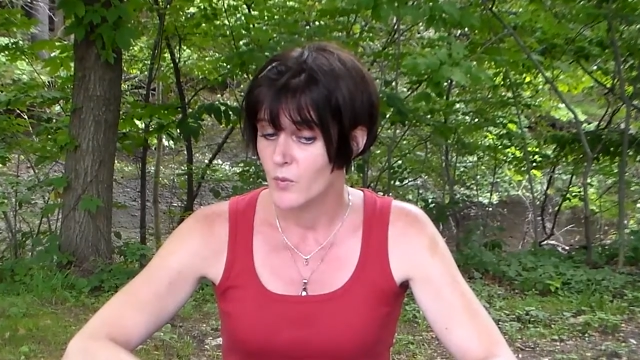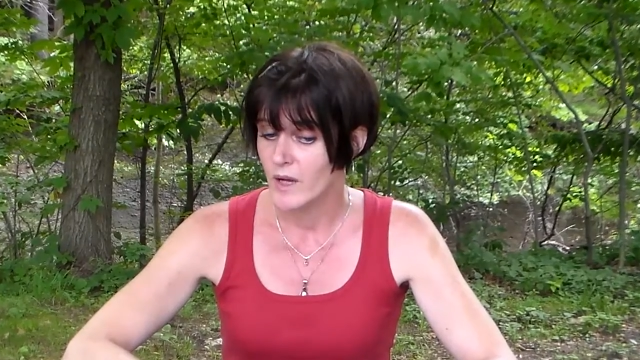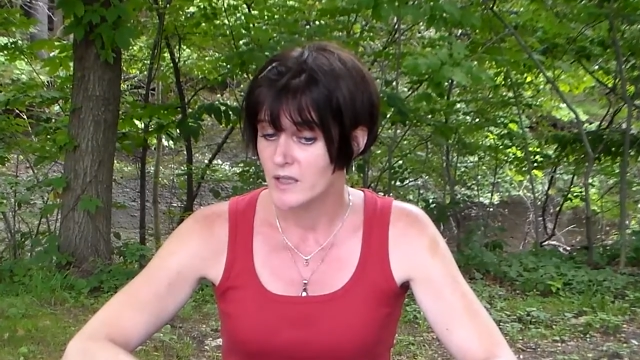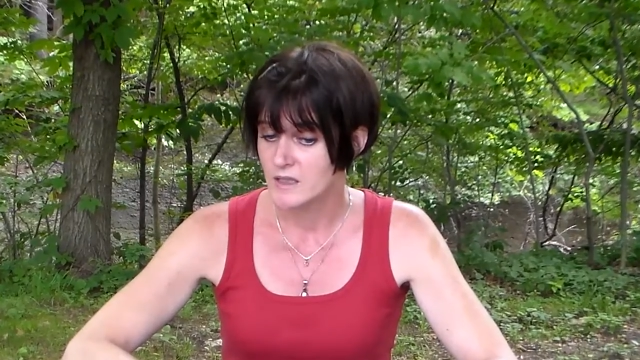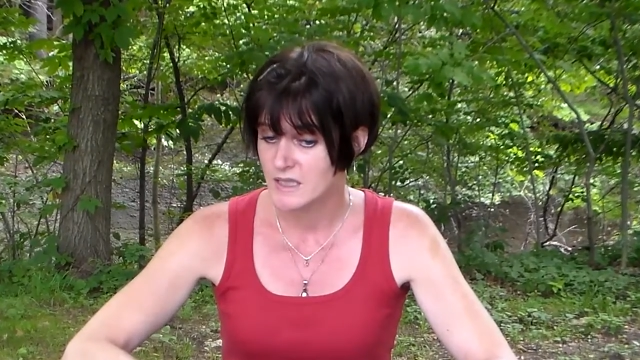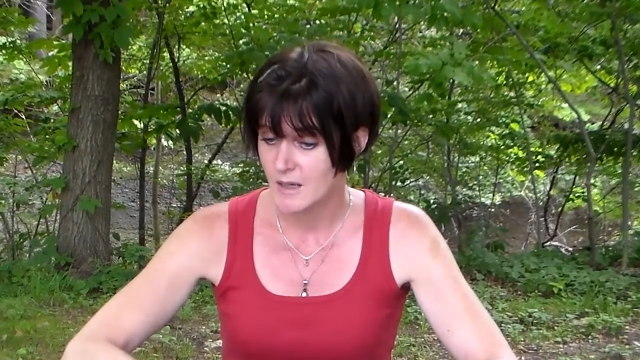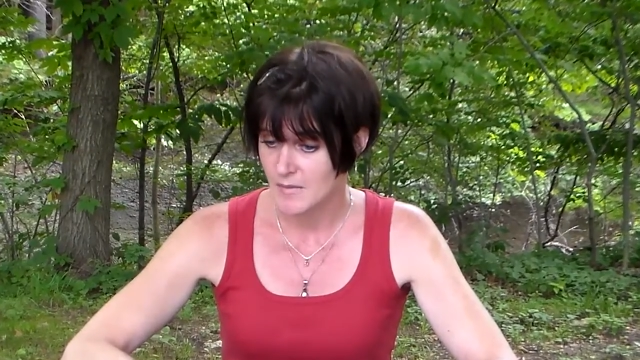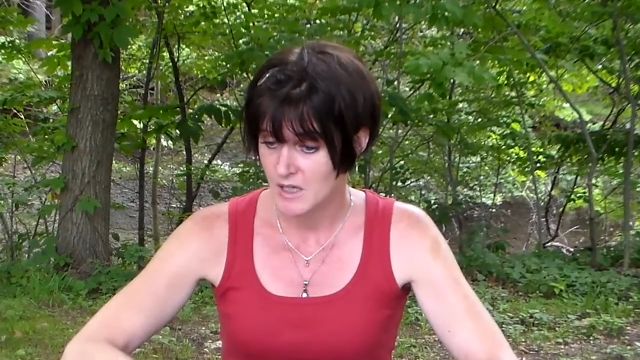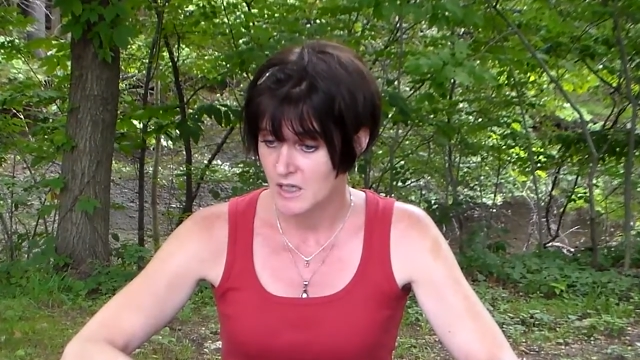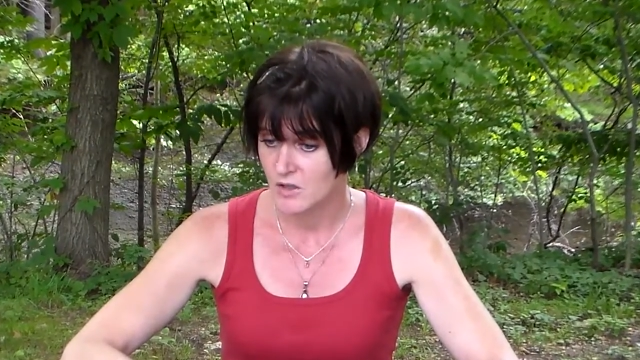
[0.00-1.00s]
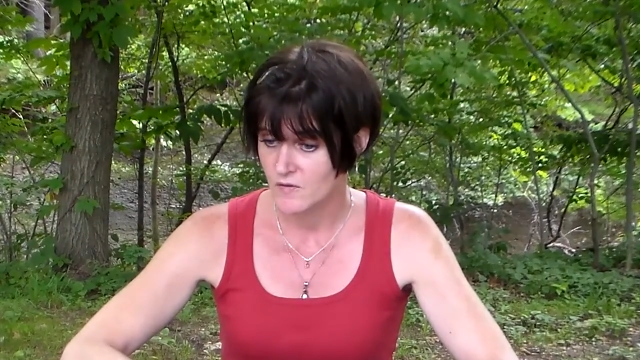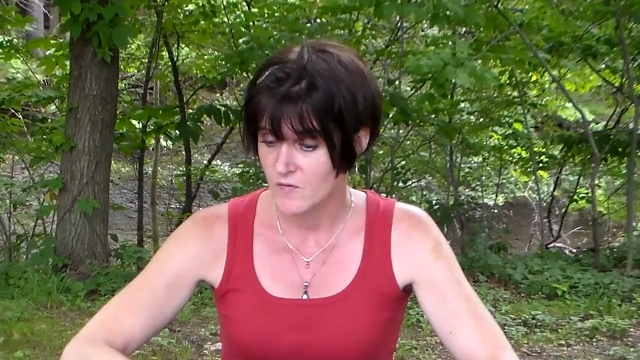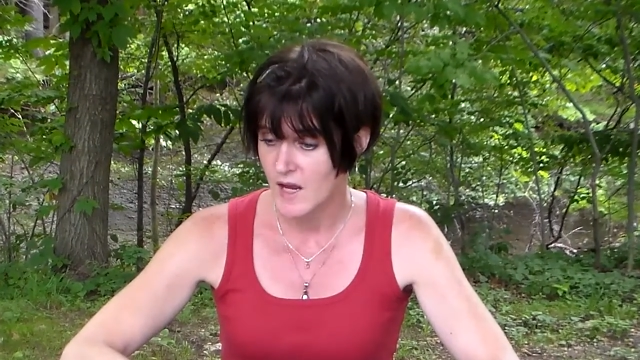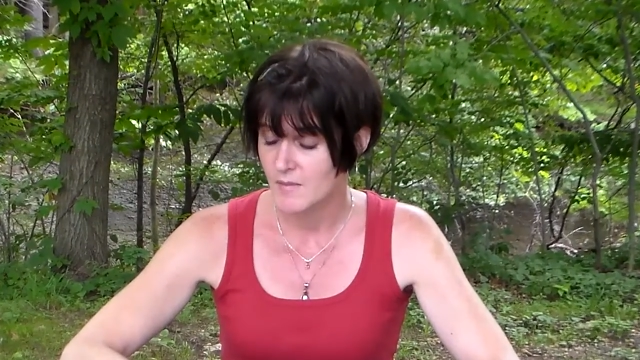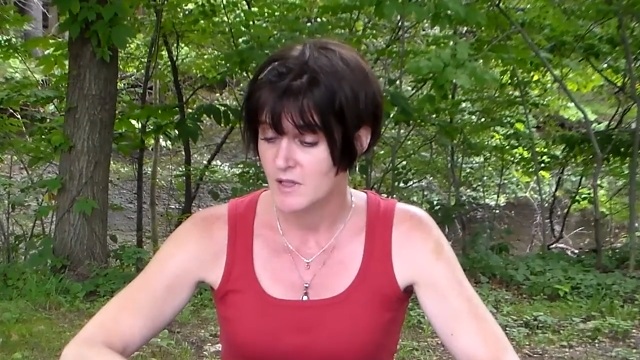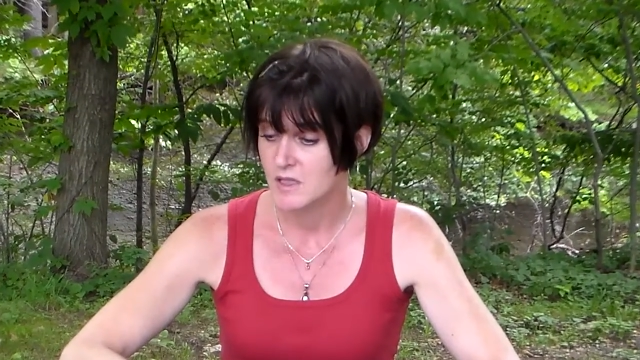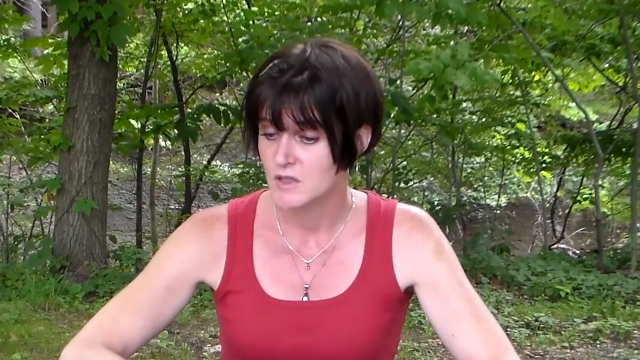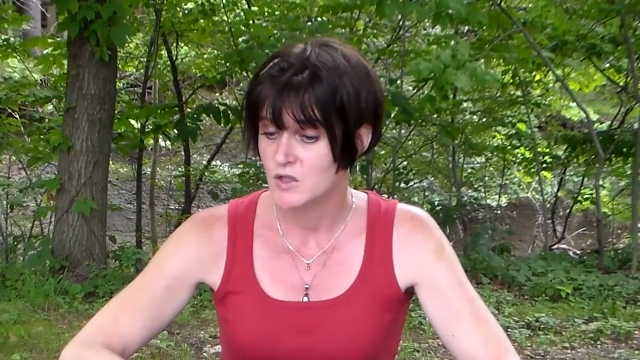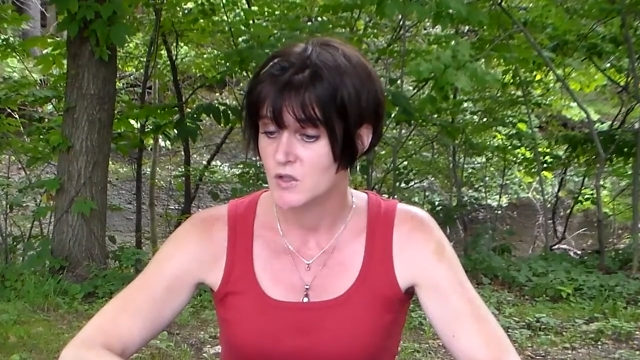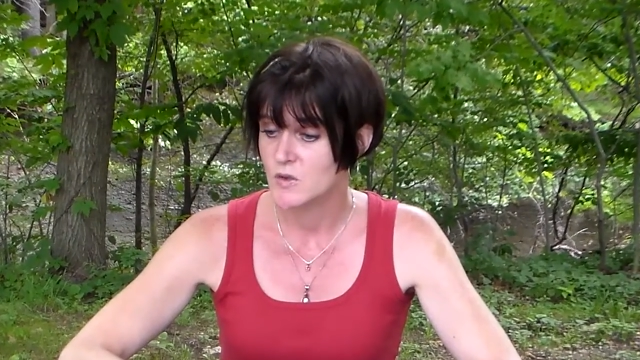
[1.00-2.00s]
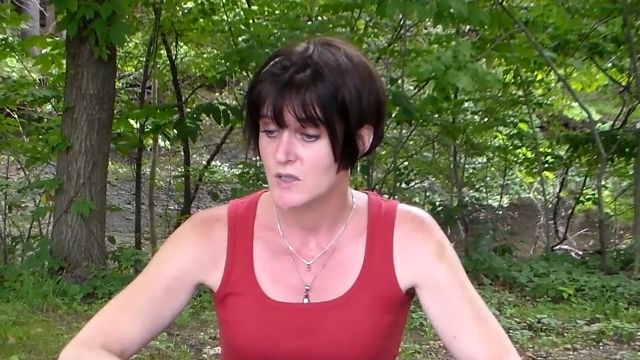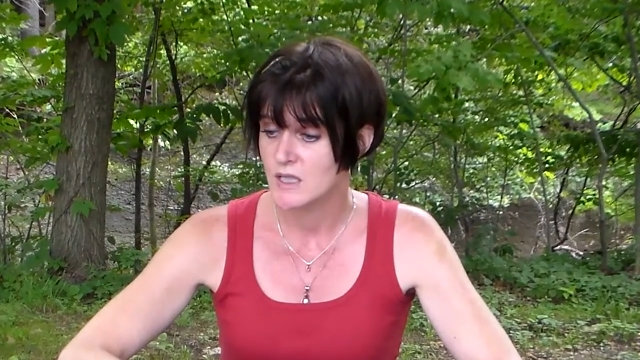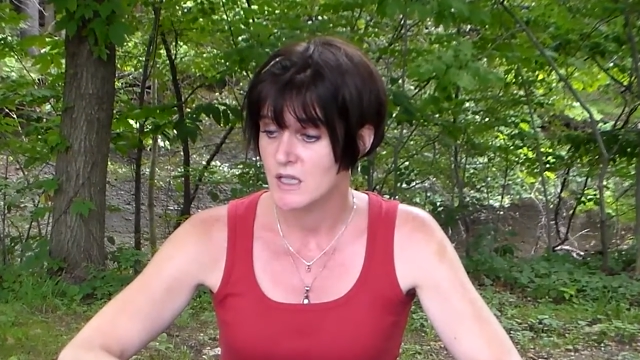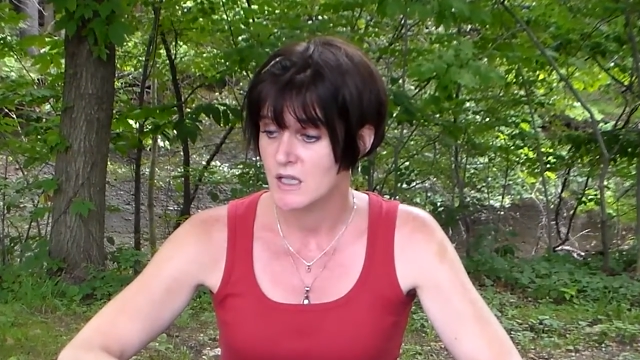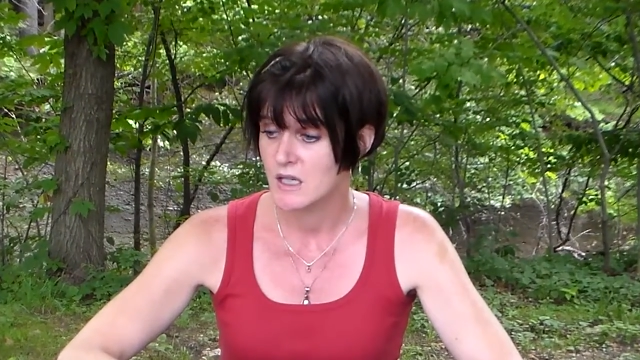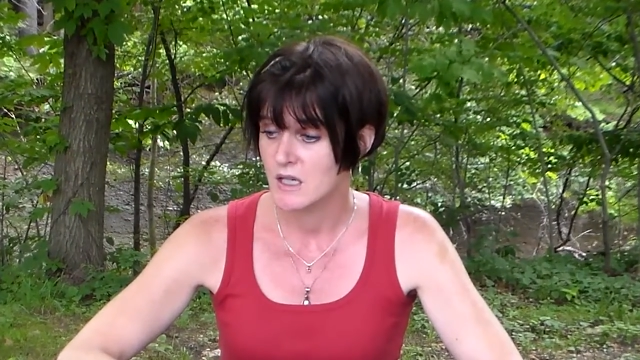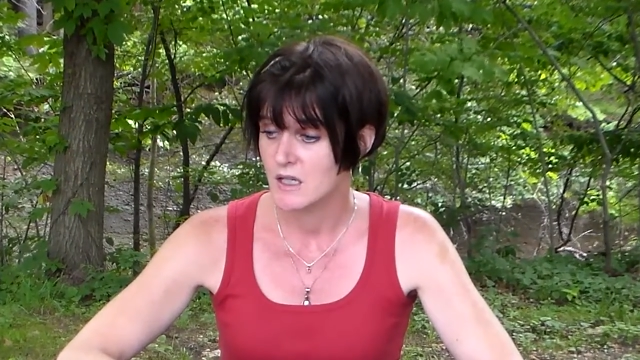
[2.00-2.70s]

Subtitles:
when somebody in your family is using,